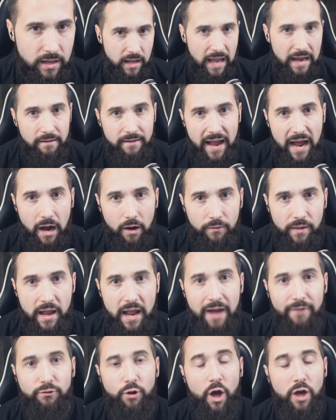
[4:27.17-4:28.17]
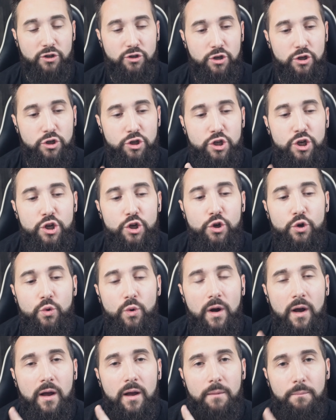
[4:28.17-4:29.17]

And now they have lost two